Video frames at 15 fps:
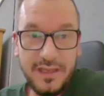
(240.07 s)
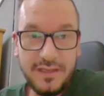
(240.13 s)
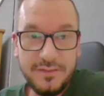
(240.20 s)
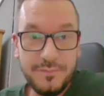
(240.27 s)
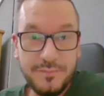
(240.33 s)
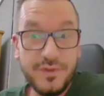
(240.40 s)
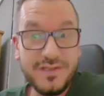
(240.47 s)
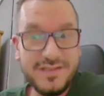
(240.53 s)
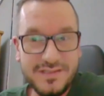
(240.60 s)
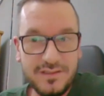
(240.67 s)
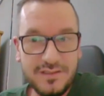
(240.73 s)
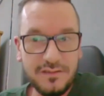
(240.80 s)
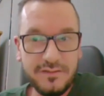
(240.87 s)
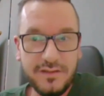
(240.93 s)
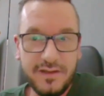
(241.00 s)
in
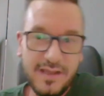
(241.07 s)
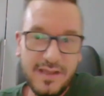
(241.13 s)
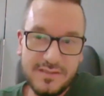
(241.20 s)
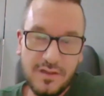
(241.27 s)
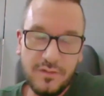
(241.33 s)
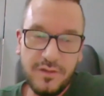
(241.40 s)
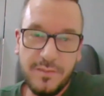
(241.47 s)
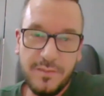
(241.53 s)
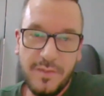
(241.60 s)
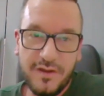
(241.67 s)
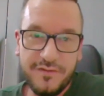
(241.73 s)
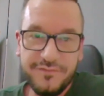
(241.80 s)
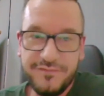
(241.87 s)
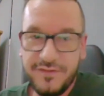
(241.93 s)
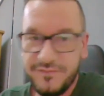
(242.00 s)
Brazil that has only
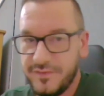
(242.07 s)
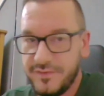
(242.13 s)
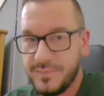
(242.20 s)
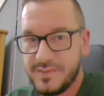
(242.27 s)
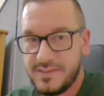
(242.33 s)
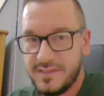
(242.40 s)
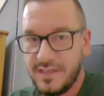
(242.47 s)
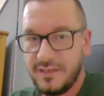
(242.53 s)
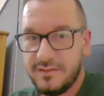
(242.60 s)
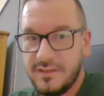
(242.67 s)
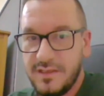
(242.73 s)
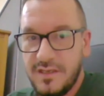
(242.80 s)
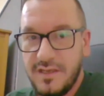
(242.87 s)
about a 50%